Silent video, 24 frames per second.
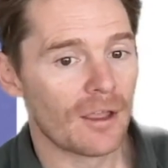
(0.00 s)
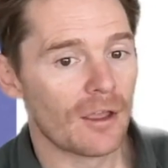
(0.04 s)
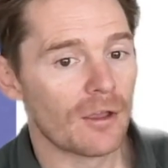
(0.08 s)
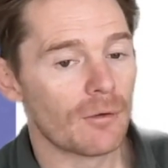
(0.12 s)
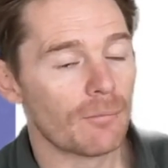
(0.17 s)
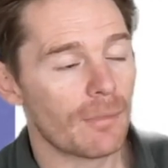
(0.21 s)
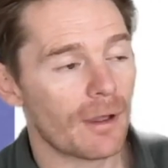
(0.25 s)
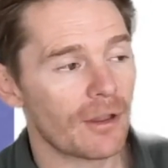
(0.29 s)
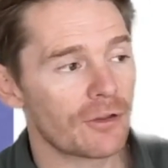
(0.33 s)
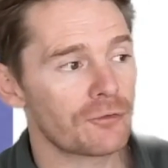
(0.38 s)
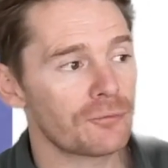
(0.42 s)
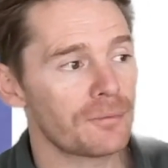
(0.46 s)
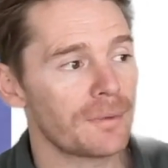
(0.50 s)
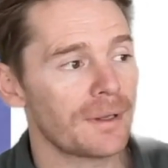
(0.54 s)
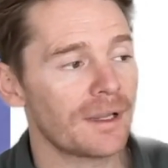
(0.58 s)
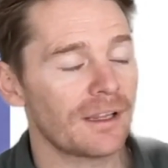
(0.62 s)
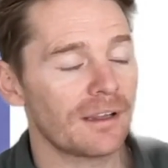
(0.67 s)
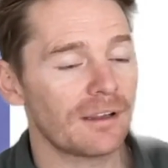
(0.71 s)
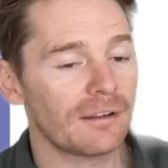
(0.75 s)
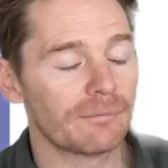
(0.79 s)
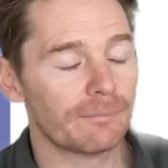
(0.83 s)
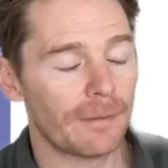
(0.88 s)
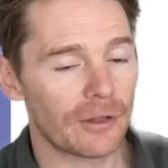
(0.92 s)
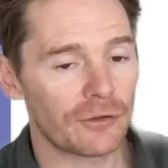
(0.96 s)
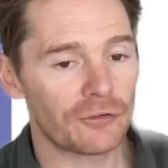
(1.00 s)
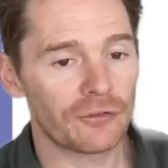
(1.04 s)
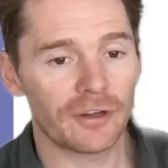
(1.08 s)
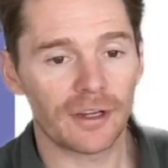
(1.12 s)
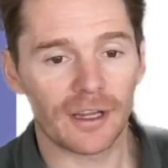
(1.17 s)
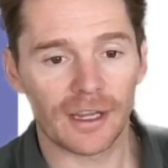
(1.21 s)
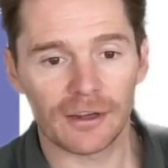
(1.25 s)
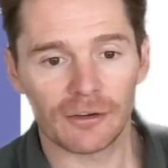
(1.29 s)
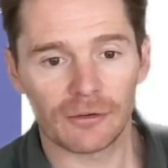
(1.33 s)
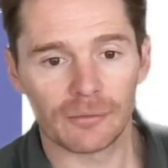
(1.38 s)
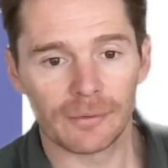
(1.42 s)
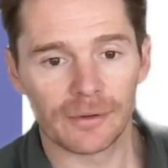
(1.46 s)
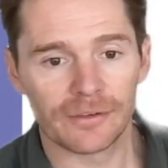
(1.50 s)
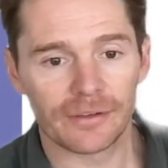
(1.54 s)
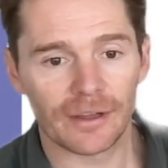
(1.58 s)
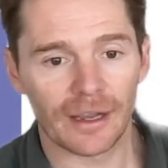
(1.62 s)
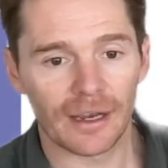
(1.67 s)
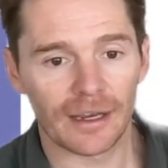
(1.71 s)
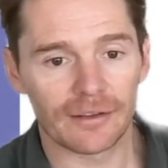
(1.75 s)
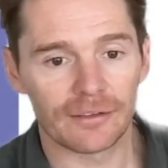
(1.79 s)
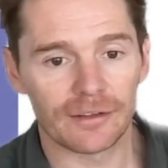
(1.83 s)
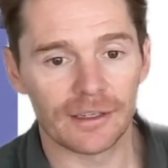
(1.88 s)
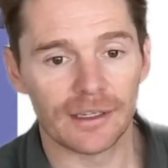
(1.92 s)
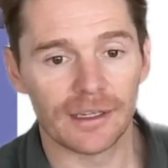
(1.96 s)
Measuring
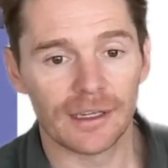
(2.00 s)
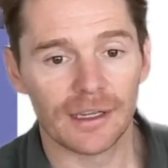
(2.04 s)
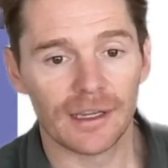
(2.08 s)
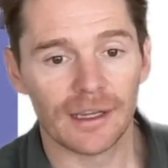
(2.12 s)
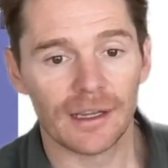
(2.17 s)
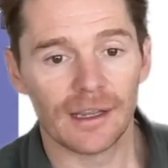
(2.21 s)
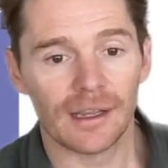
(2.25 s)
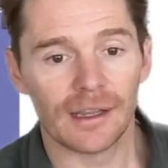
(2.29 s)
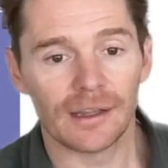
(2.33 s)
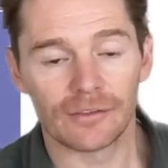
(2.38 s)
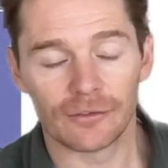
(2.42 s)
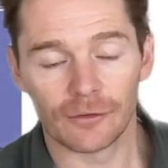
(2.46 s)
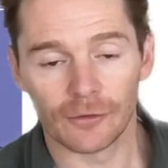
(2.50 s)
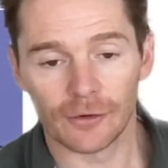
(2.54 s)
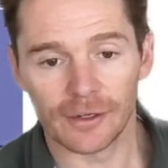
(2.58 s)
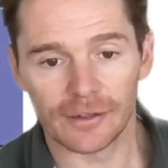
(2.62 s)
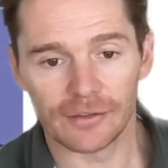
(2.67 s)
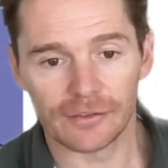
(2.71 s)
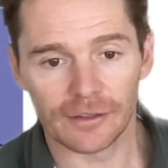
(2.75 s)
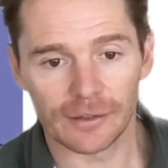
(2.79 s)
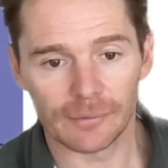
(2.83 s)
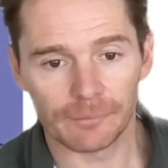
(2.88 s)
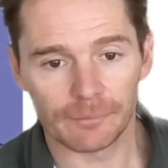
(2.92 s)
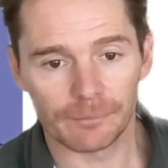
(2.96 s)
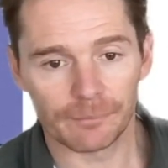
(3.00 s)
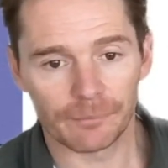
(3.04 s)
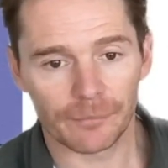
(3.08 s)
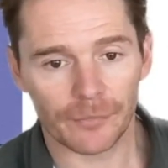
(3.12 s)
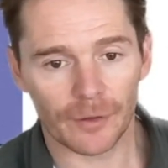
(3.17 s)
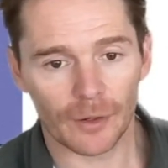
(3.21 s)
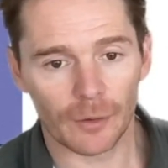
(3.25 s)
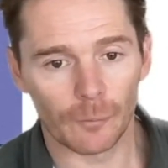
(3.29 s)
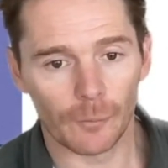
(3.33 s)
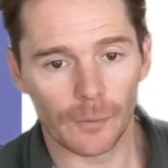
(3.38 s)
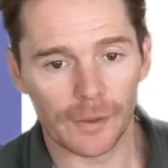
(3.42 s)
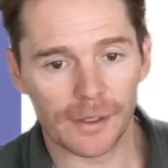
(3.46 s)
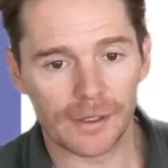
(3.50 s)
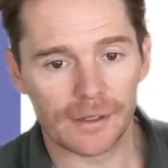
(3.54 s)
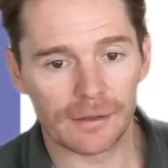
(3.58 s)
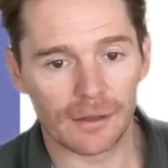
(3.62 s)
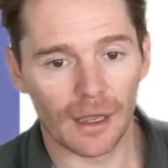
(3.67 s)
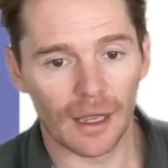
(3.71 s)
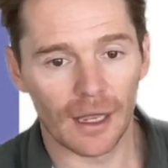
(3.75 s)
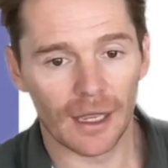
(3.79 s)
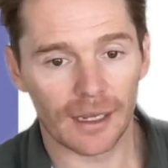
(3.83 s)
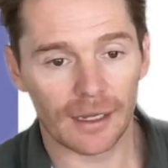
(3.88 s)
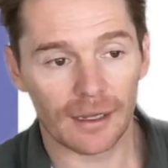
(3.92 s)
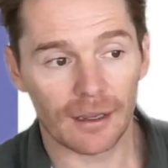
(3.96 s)
incrementality is not easy. We
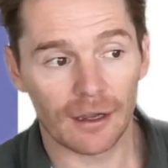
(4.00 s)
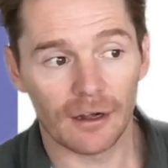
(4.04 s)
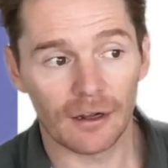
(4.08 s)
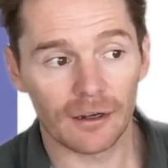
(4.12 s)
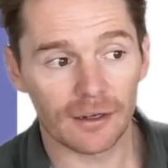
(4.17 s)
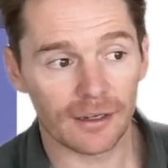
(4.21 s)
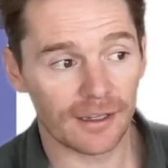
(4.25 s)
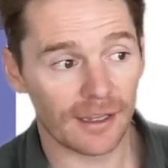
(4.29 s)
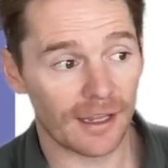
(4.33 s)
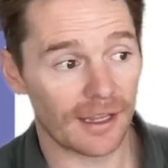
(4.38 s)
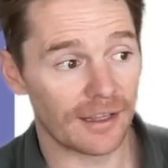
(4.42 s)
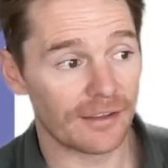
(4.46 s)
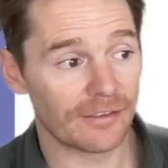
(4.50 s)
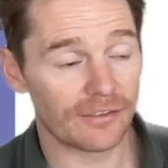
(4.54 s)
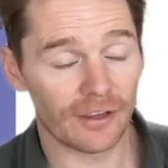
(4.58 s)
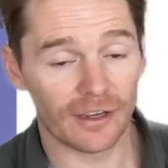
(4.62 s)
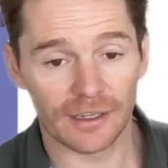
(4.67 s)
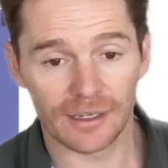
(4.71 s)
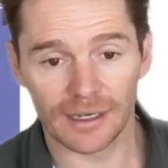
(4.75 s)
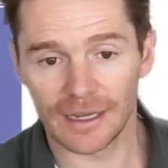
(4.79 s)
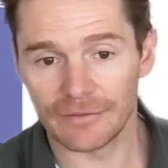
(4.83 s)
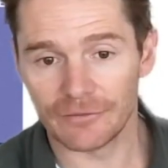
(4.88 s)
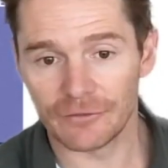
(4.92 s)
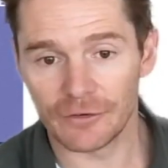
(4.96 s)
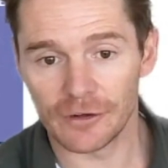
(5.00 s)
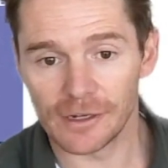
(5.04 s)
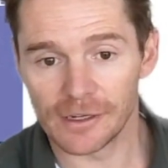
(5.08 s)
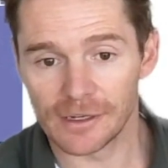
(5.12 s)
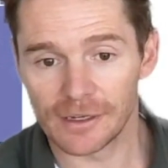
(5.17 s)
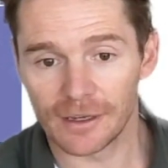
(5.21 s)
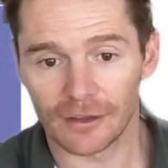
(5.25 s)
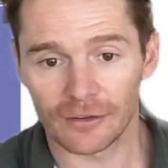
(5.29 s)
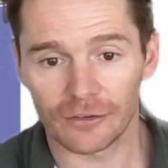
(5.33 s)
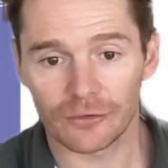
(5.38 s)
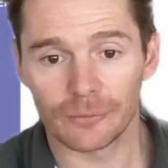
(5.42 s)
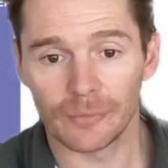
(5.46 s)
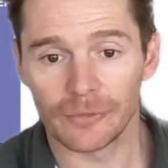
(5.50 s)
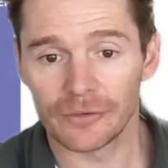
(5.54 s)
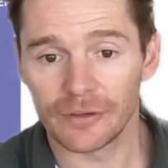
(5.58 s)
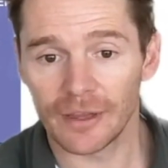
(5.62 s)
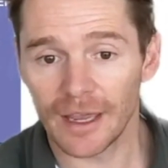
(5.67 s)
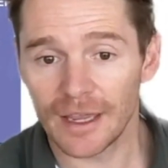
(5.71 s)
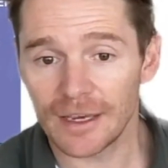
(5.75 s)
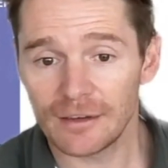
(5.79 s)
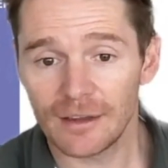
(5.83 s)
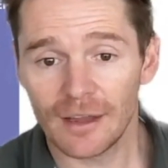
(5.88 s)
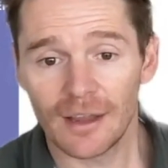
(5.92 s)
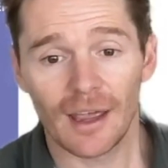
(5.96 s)
can't get inside every customer's
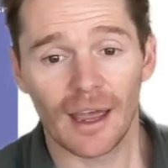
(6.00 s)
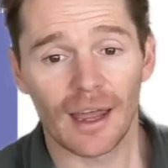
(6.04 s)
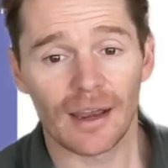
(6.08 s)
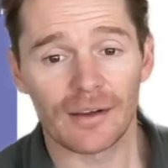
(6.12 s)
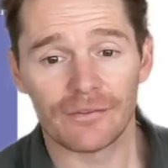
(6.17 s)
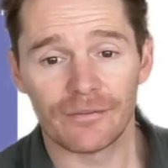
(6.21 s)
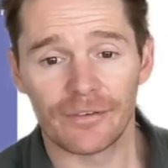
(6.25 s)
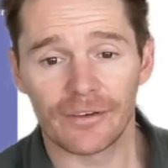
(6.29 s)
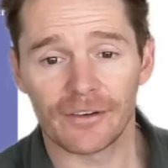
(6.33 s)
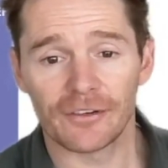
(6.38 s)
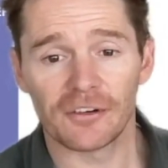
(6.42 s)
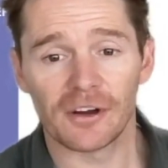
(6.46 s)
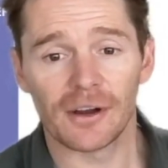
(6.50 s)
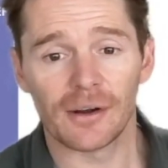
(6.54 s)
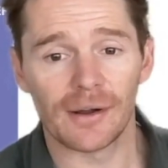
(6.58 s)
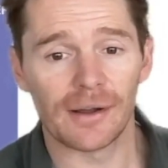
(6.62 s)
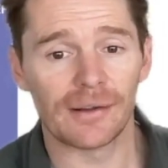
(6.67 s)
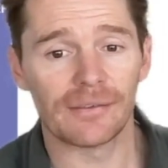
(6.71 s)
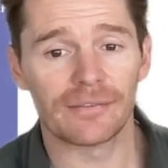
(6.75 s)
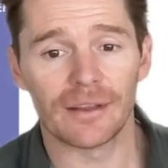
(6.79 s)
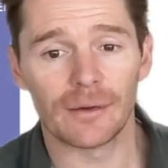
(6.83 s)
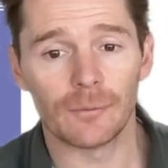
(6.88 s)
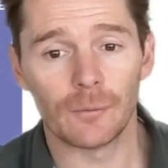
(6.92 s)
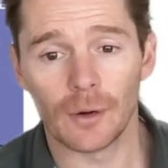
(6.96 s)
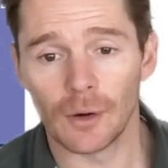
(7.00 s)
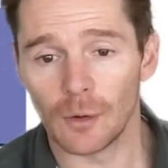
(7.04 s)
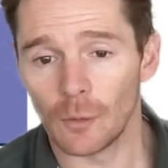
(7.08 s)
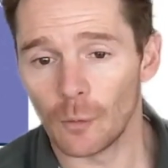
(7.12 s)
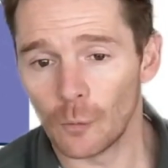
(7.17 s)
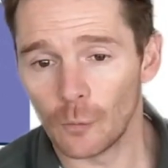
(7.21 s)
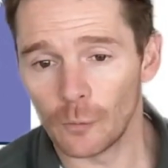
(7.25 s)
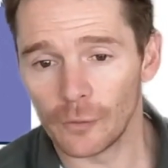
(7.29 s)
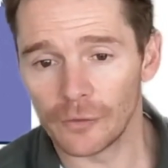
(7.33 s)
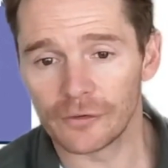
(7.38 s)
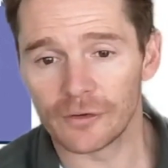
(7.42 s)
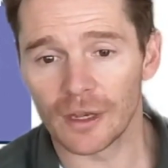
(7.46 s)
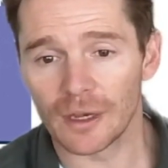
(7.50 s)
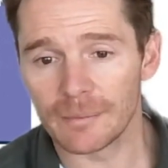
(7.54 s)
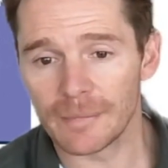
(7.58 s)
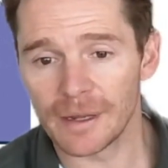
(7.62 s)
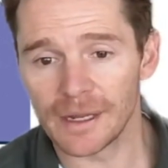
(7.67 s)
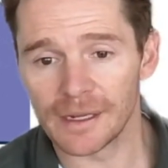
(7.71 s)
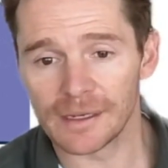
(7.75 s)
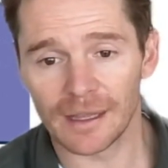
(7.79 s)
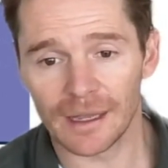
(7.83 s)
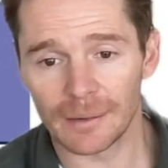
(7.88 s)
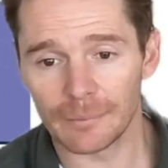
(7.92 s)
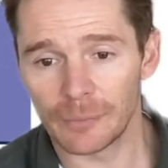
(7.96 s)
head and figure out if they were always going to
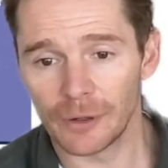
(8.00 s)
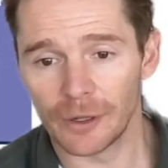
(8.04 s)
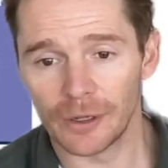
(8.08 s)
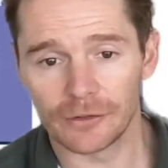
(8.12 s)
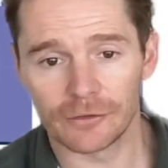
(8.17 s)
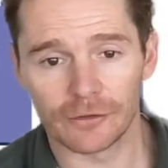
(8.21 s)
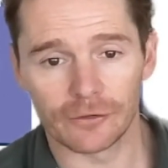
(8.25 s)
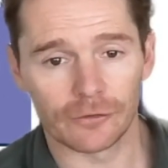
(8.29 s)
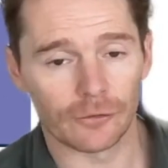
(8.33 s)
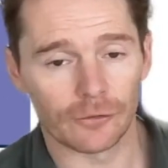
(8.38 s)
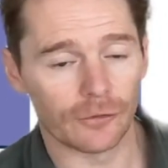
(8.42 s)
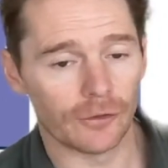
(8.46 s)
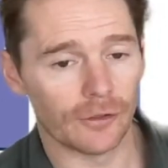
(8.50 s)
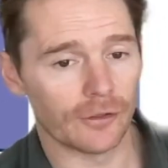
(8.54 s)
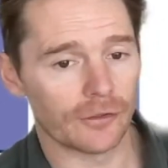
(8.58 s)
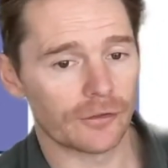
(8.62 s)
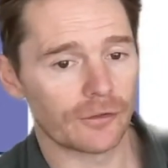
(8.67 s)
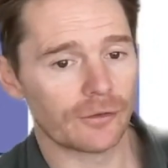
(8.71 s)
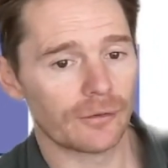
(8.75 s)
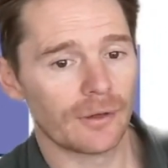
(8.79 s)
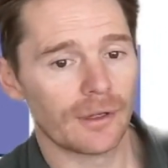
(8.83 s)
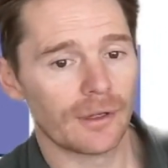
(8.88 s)
make that purchase or not.